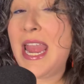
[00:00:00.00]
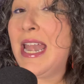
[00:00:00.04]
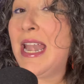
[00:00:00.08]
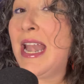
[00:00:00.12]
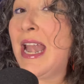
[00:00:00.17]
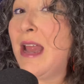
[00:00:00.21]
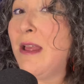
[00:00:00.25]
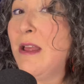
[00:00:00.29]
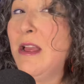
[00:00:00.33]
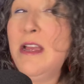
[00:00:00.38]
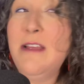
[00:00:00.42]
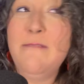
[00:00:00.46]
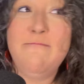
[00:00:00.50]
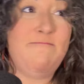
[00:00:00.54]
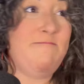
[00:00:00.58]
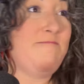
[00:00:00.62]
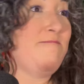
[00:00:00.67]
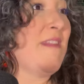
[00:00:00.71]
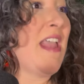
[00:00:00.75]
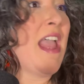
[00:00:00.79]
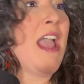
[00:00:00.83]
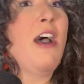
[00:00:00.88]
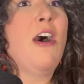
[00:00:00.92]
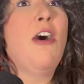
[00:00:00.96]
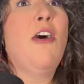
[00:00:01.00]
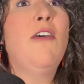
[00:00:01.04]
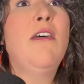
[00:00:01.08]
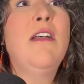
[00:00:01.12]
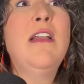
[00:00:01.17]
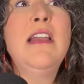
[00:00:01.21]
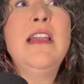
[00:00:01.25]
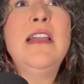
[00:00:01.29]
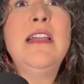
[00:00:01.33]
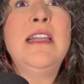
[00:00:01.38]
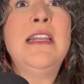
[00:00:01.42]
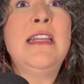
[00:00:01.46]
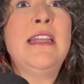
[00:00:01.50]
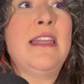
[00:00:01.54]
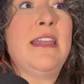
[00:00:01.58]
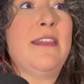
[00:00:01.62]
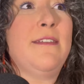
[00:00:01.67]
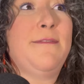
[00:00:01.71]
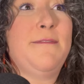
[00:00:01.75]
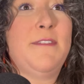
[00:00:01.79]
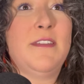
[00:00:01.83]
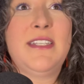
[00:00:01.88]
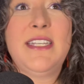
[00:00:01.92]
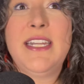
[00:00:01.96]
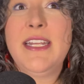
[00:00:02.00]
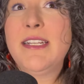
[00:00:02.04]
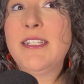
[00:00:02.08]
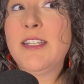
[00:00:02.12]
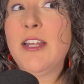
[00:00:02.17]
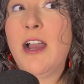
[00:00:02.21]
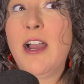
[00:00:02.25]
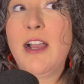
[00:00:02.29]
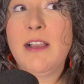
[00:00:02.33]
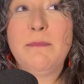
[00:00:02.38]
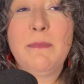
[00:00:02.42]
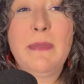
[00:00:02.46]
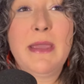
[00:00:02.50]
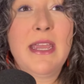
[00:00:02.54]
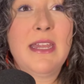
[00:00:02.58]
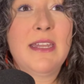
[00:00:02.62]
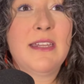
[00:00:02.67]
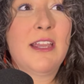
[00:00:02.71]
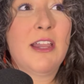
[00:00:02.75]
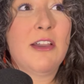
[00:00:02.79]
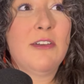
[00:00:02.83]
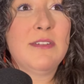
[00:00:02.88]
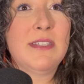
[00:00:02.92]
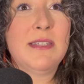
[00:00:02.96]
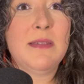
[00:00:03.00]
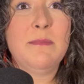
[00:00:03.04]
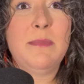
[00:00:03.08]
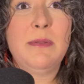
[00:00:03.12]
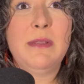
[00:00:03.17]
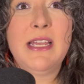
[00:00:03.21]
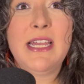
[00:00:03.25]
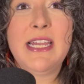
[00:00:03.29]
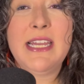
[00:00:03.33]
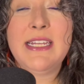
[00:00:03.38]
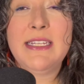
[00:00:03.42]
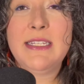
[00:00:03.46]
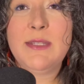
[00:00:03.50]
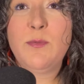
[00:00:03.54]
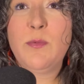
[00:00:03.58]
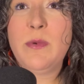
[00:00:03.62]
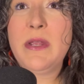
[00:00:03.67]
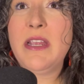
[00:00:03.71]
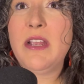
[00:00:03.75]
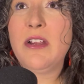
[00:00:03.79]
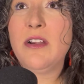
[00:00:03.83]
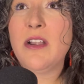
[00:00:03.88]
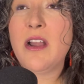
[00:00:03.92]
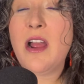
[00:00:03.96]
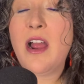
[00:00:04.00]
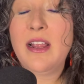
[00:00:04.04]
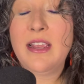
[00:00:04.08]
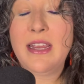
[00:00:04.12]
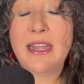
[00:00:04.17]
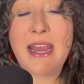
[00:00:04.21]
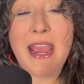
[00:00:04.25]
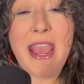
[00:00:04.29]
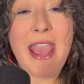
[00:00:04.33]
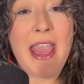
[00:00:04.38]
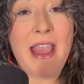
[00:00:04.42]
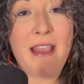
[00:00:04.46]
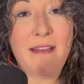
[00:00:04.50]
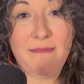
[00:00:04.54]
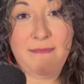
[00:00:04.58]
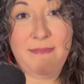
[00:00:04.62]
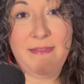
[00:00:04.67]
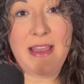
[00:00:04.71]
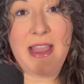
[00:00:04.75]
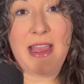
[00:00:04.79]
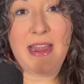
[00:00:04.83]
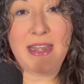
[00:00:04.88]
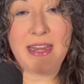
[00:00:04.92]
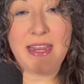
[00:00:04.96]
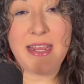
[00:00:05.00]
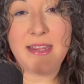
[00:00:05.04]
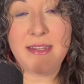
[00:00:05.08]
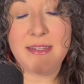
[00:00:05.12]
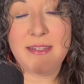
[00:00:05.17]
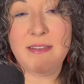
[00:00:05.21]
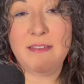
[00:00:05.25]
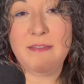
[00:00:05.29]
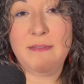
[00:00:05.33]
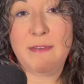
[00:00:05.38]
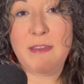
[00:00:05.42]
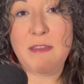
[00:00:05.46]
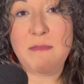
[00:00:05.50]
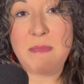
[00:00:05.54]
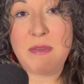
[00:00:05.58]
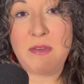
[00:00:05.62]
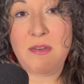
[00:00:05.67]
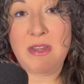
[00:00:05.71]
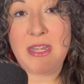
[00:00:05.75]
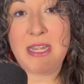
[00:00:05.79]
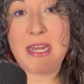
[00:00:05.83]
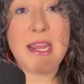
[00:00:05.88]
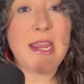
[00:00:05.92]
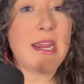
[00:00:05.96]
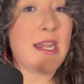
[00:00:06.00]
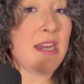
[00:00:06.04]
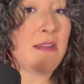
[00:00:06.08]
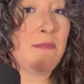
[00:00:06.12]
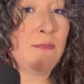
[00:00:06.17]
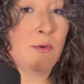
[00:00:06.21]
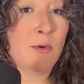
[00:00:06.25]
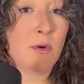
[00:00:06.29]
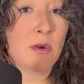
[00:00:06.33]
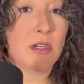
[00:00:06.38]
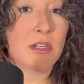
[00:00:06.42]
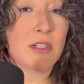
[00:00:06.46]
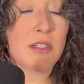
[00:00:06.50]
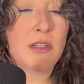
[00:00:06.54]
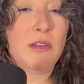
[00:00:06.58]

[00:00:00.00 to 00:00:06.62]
And now, if the TikTok ban goes in place, we are not going to have that ease of community anymore.